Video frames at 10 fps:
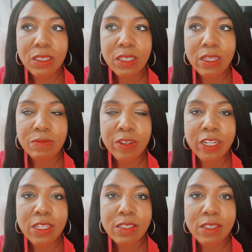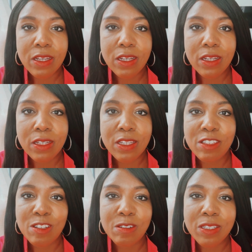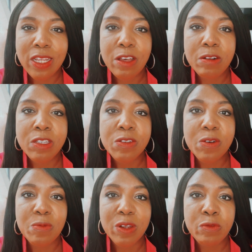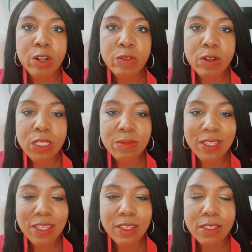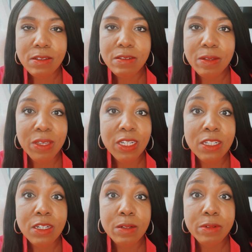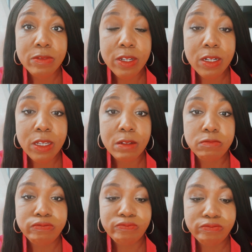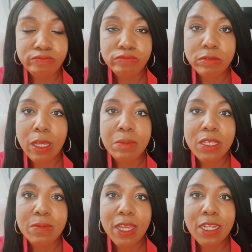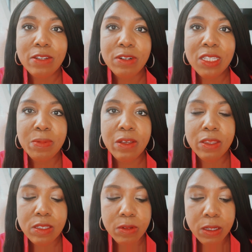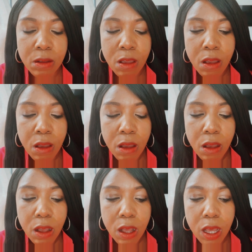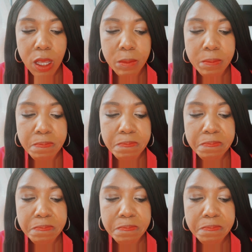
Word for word: And various uh, institutions, not only school, one forty-four as I'm saying this, oh, I'm catching the numbers right now. That must mean I need to really speak on this one. Um,